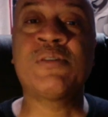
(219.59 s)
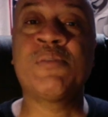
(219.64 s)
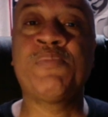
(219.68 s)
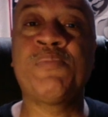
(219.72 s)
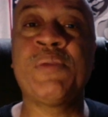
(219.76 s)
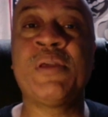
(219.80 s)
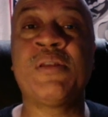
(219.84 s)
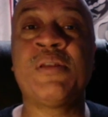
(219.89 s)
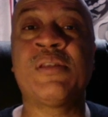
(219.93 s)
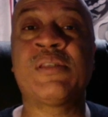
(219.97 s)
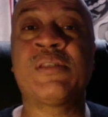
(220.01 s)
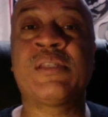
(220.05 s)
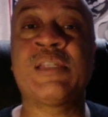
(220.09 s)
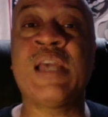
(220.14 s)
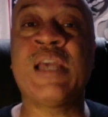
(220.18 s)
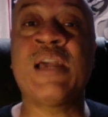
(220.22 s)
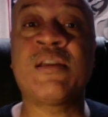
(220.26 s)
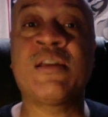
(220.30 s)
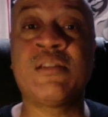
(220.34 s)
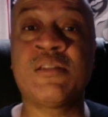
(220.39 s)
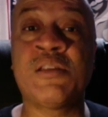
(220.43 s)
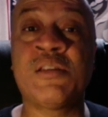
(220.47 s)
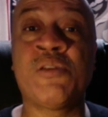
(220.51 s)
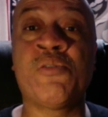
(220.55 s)
to be in the
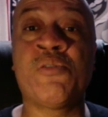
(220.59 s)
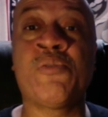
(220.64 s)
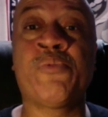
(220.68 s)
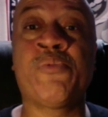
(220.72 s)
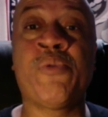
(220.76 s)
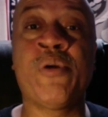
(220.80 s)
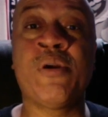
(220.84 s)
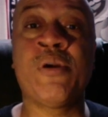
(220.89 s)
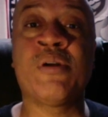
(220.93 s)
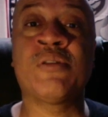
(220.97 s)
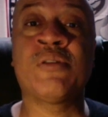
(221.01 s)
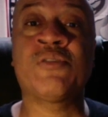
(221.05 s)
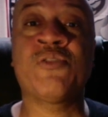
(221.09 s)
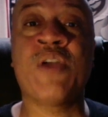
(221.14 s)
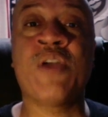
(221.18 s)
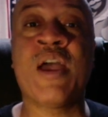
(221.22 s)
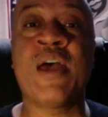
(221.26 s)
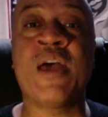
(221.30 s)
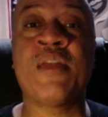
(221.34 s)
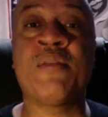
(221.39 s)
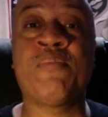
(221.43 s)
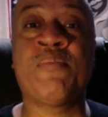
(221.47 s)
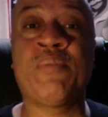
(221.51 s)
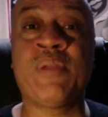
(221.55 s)
secondary world
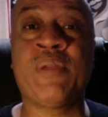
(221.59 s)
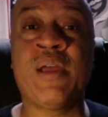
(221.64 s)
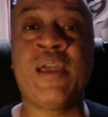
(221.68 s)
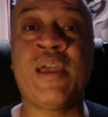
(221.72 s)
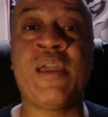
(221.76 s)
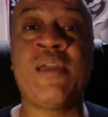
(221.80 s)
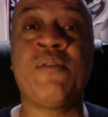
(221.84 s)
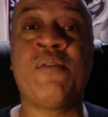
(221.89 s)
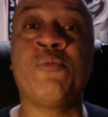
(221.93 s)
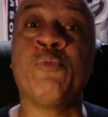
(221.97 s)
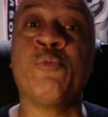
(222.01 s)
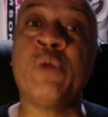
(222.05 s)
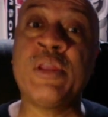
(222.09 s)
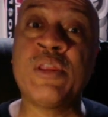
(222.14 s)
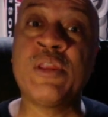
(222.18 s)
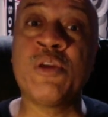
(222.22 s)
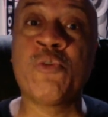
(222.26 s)
trying to play with the